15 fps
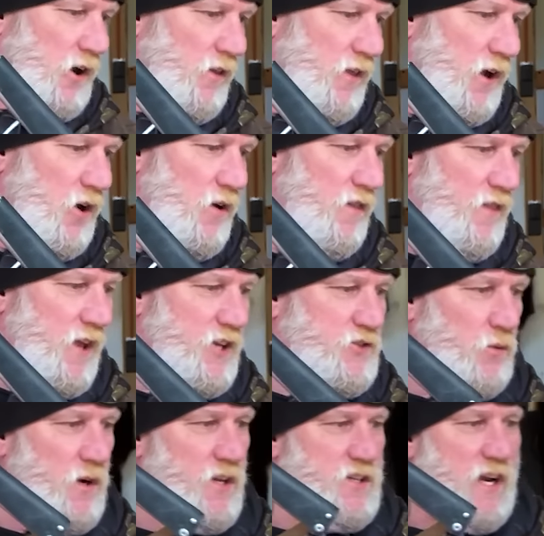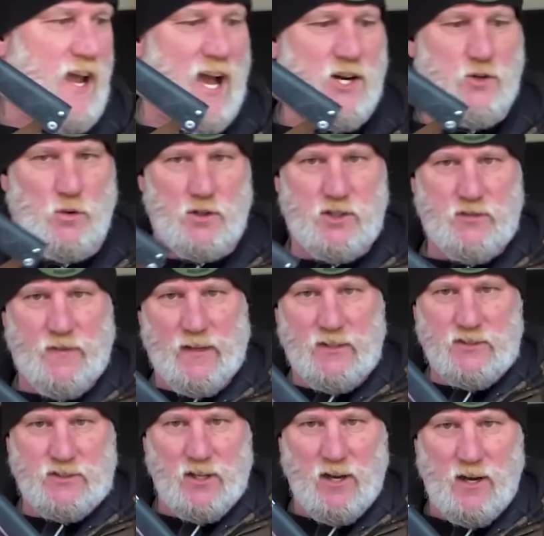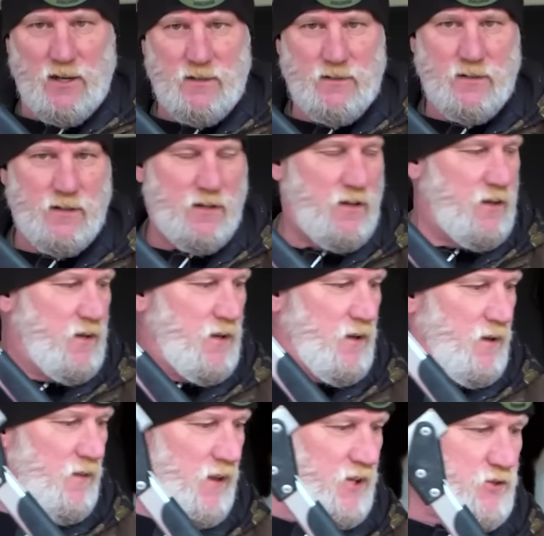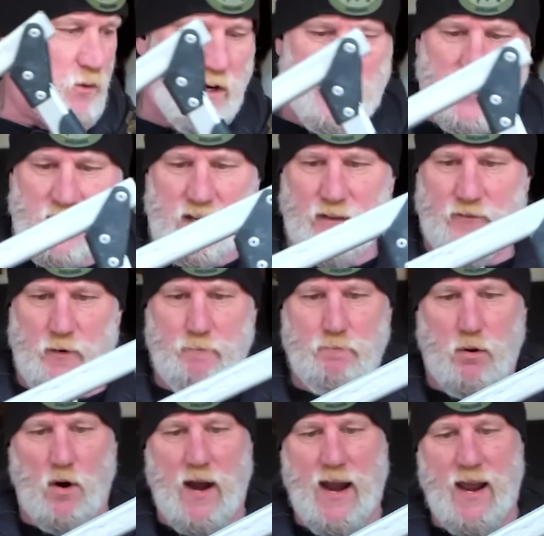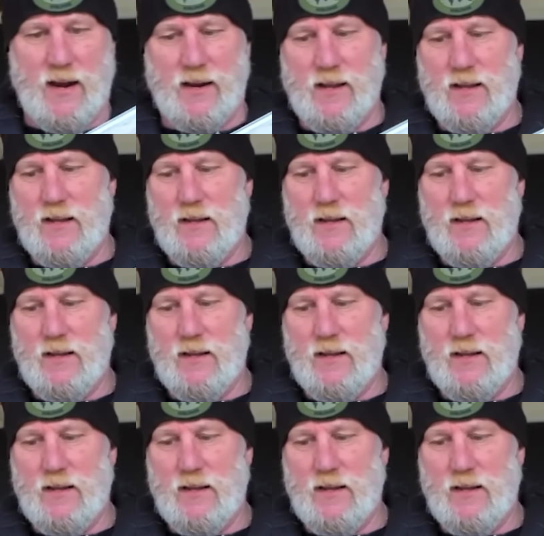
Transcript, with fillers: although this one is an actual Sven saw. This one is a different brand.